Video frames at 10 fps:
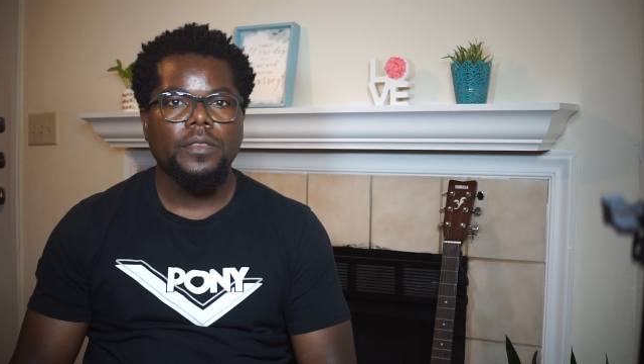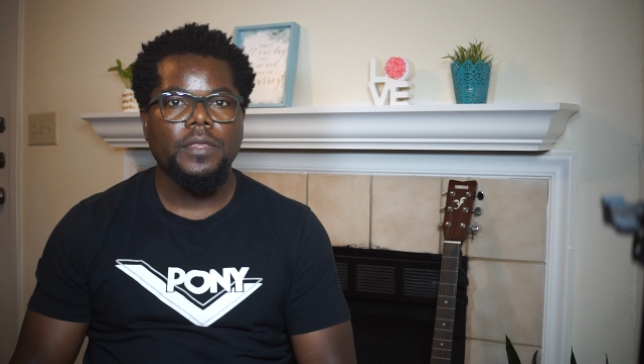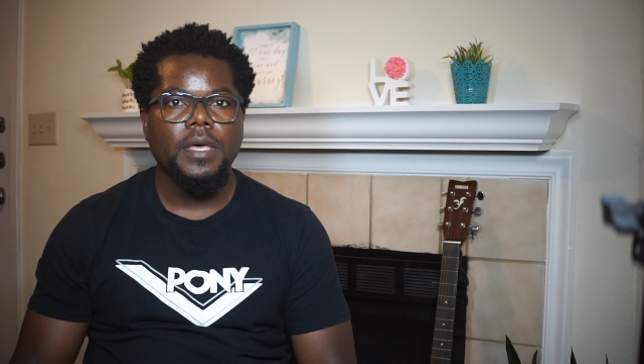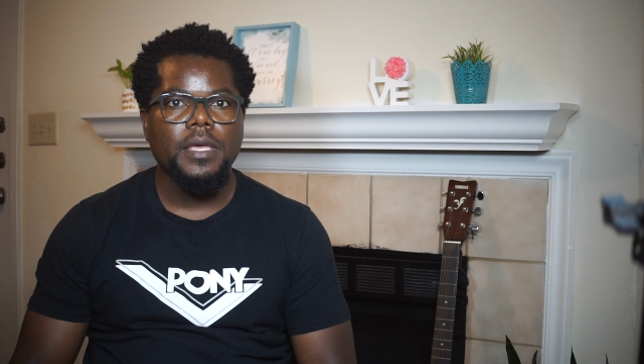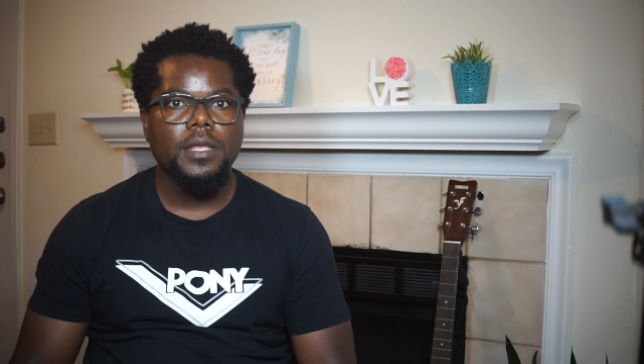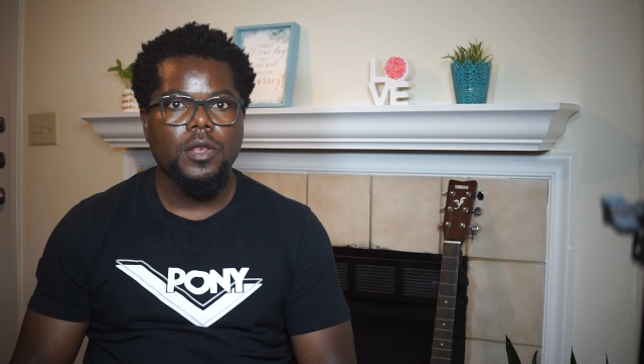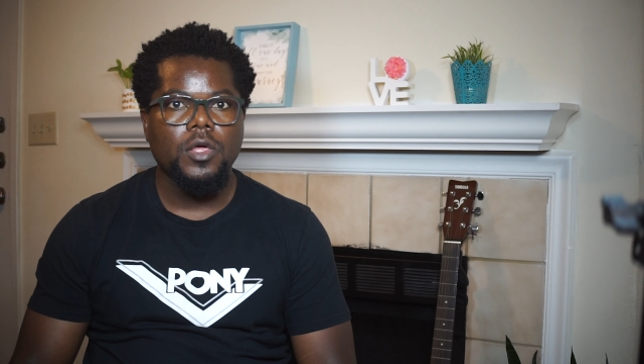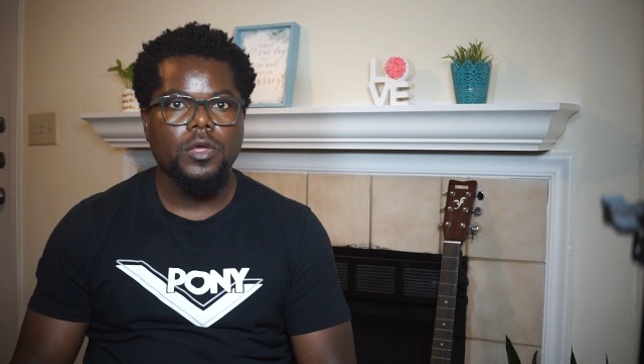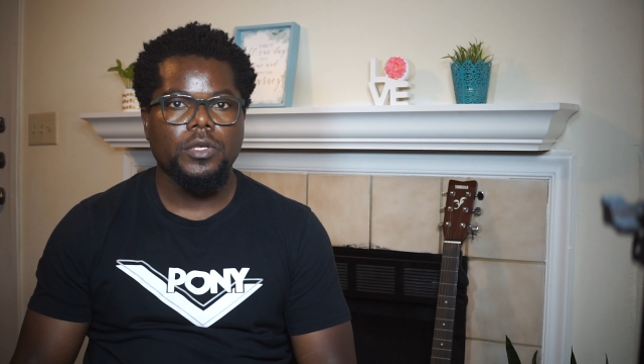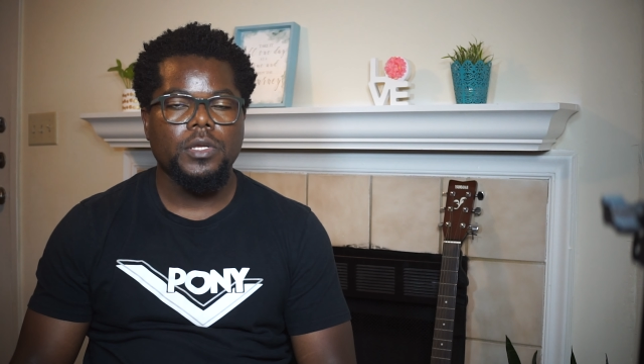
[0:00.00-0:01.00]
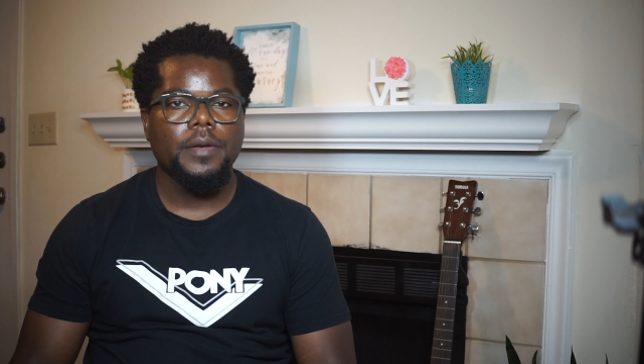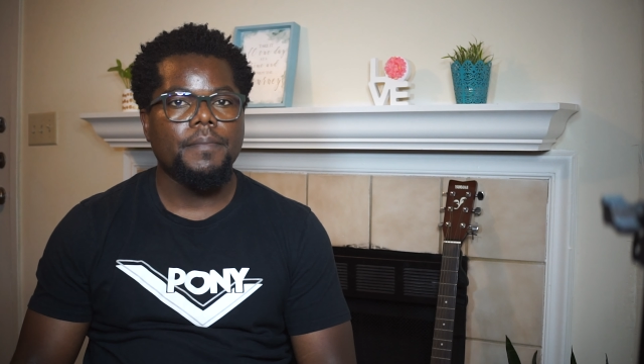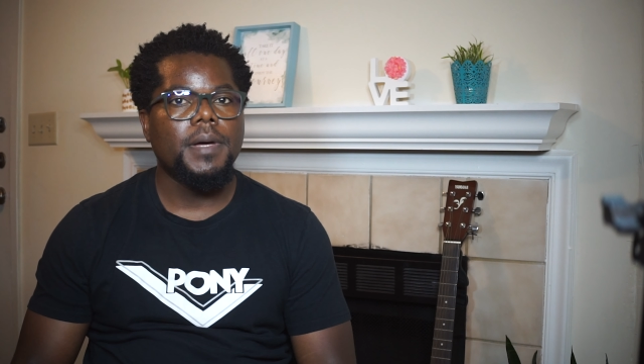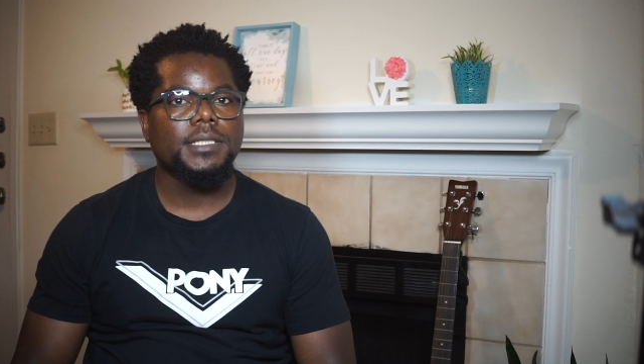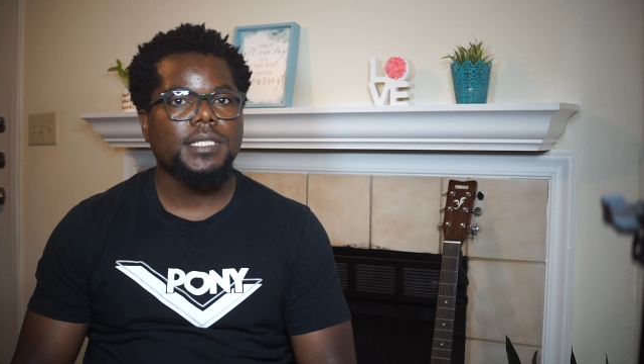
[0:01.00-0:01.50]
They learned and
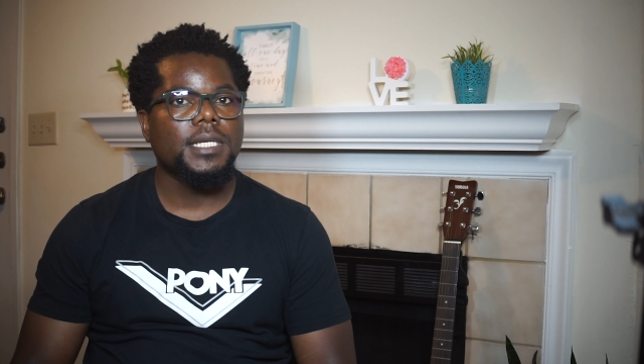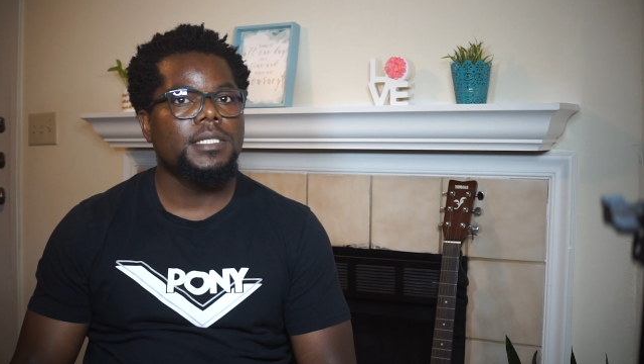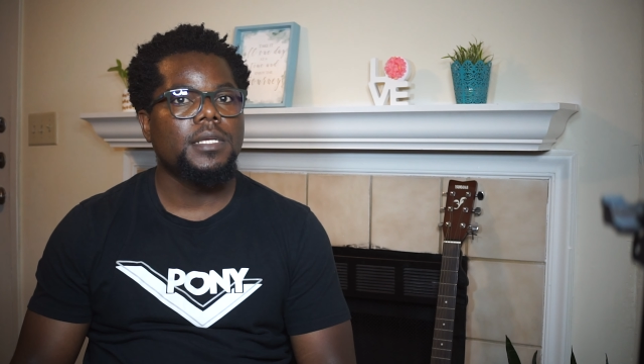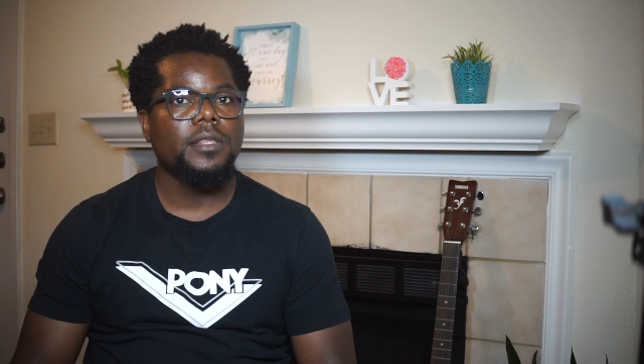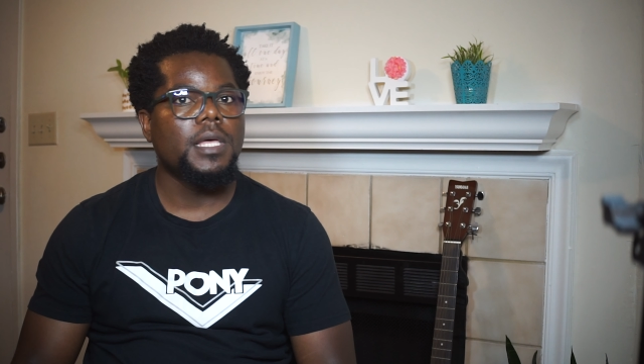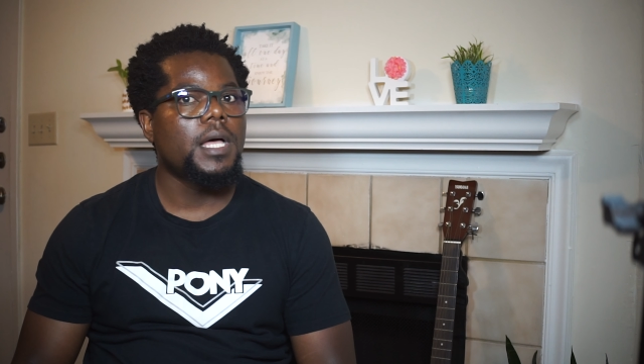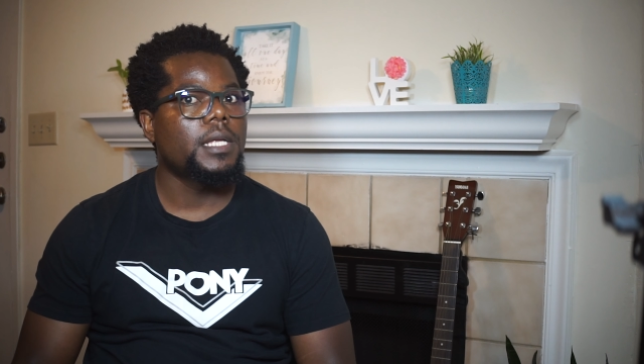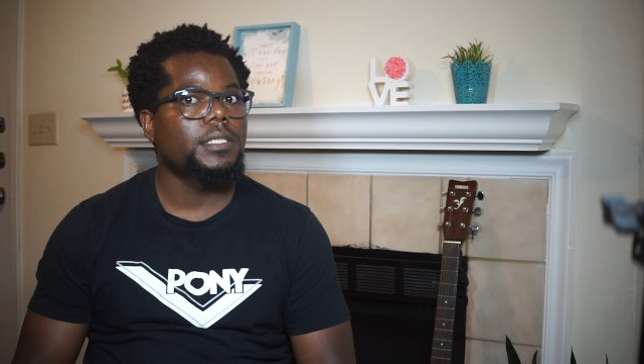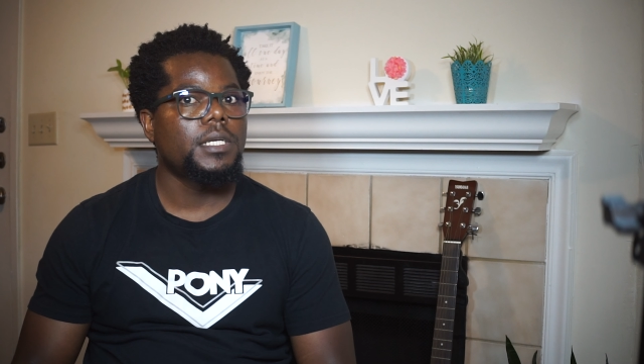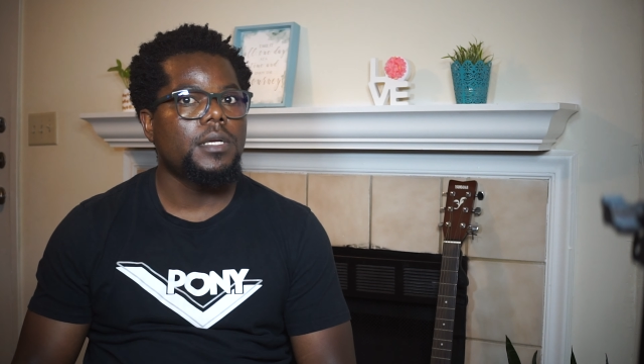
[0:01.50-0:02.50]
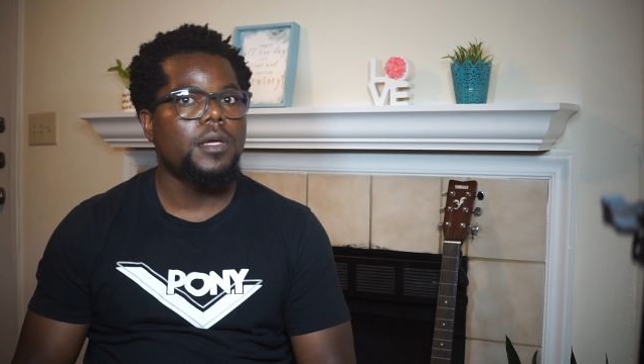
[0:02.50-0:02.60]
mastered the art